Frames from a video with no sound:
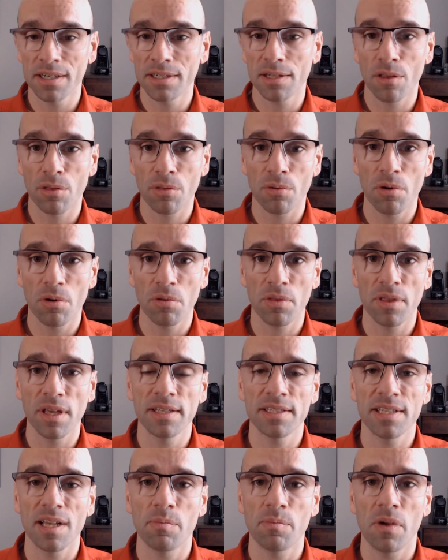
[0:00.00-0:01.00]
to throw
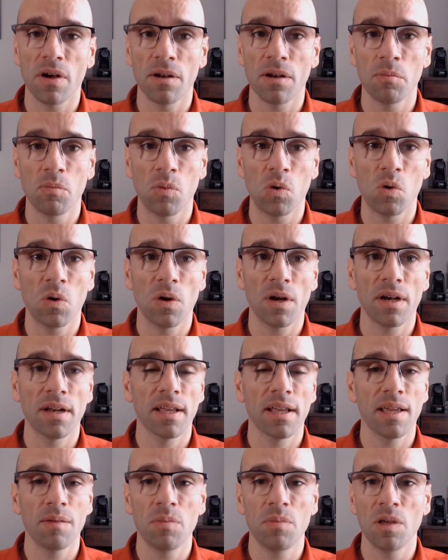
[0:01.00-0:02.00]
things up on a board
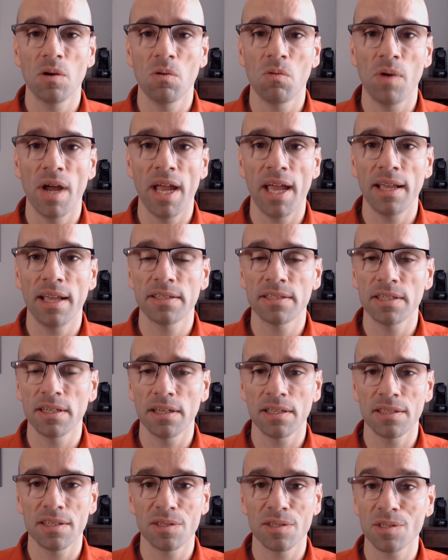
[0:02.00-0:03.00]
can be a way
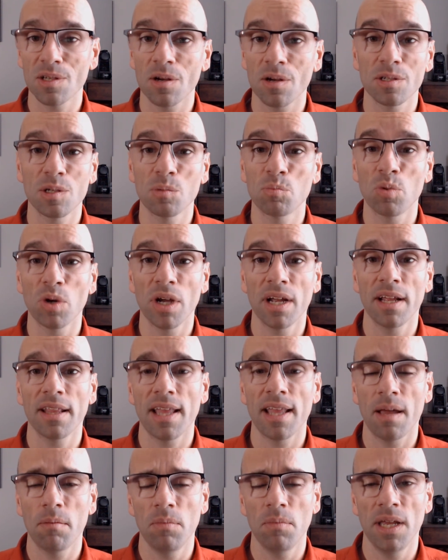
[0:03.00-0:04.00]
to start to bring
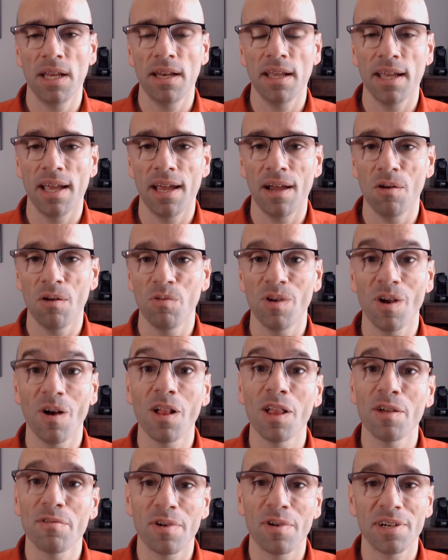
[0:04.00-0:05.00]
that meaning out. We
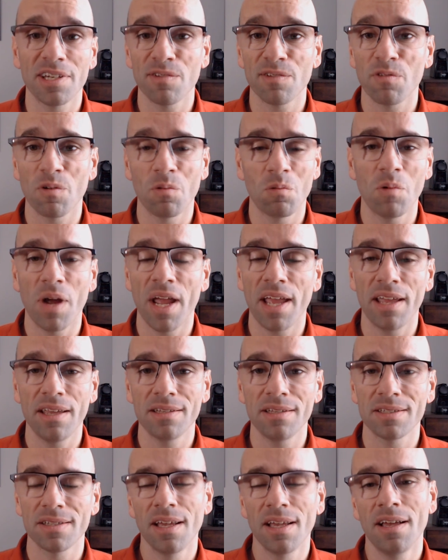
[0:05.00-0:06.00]
all have our different
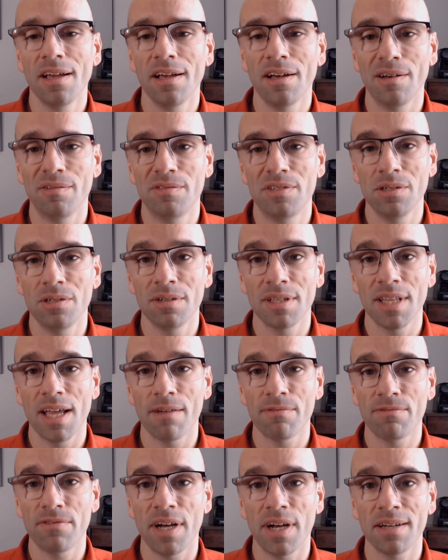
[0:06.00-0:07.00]
ways of doing
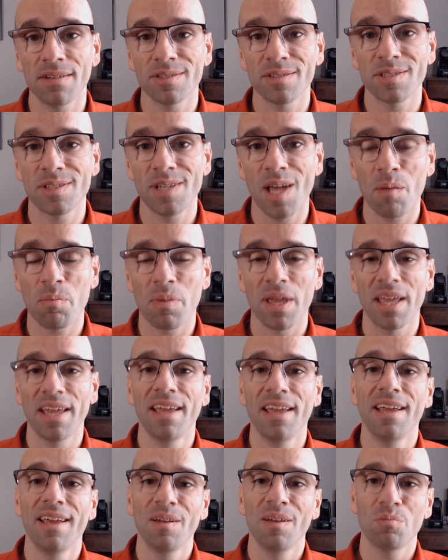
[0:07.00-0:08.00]
that final step.
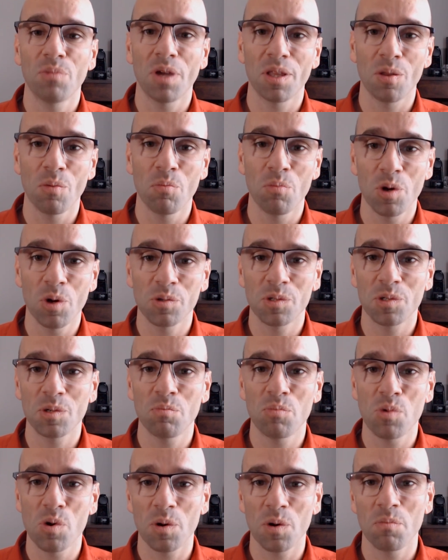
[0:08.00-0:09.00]
But the most
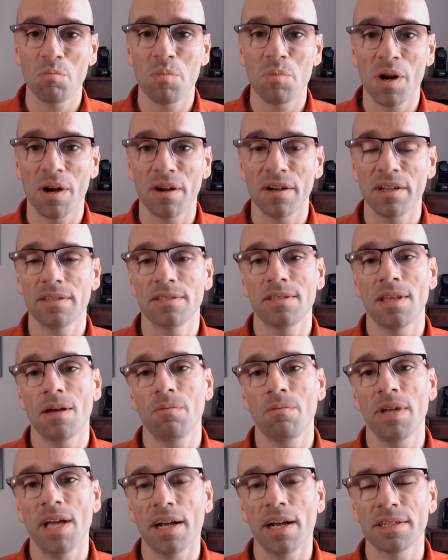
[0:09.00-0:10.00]
important part is that
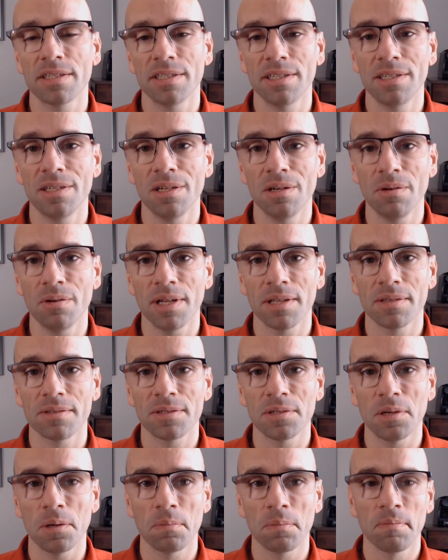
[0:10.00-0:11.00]
we actually do it.
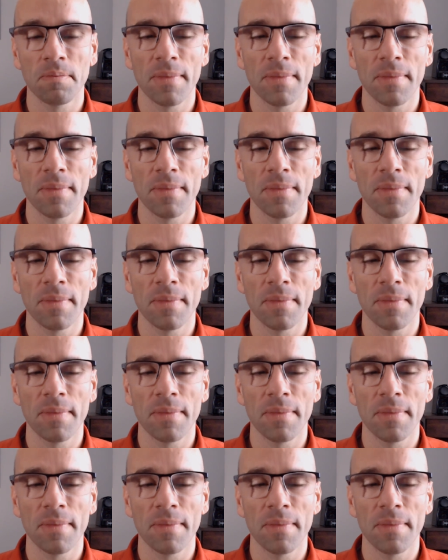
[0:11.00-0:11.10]
So